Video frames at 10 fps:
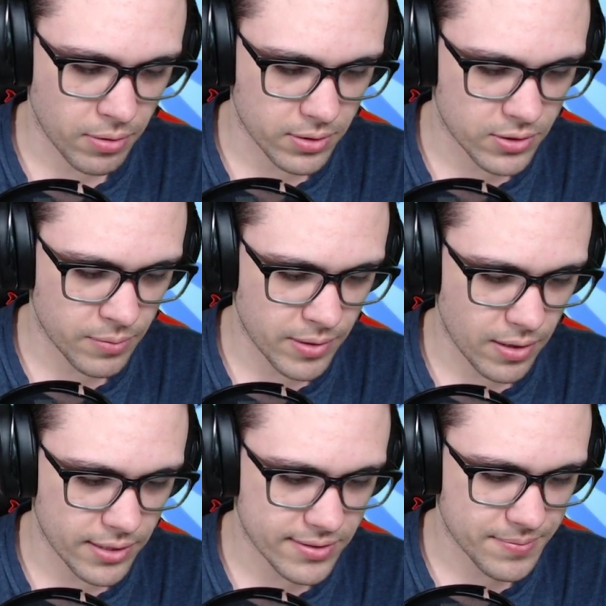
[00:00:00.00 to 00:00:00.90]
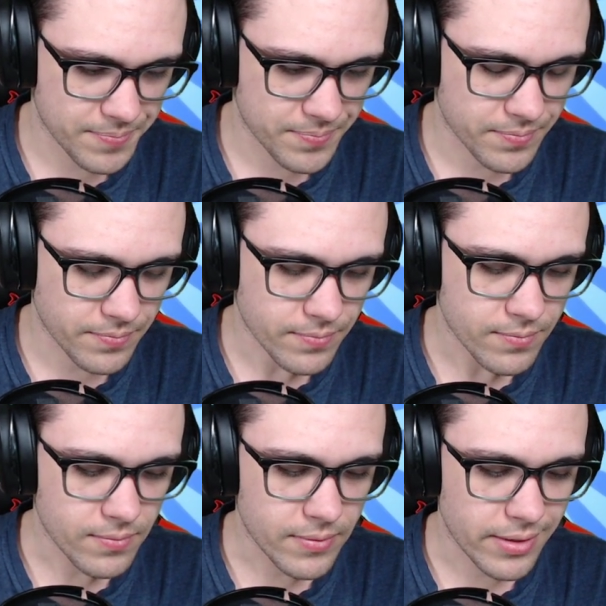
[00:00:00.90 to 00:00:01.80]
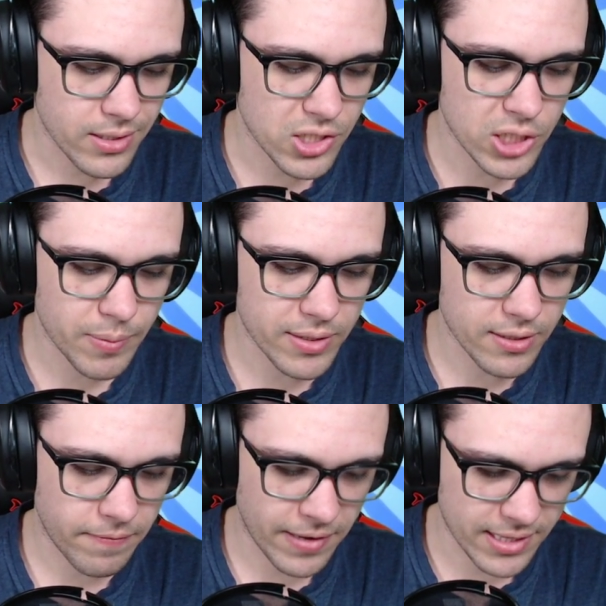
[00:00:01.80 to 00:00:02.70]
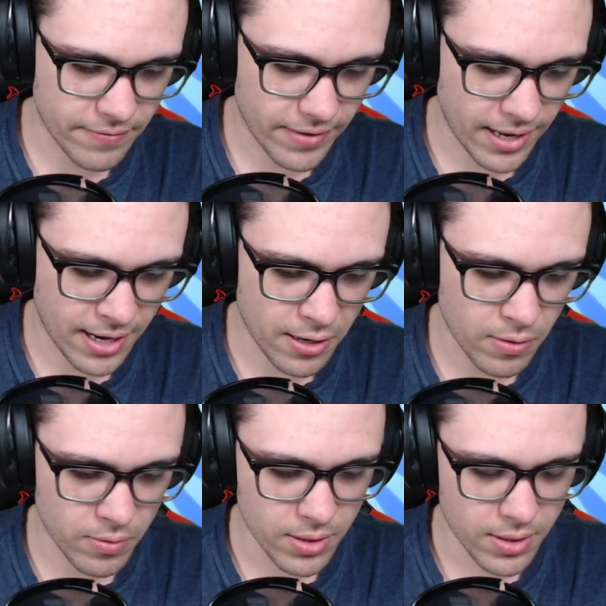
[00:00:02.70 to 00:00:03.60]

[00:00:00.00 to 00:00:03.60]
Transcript: to be honest, just because of the fact of how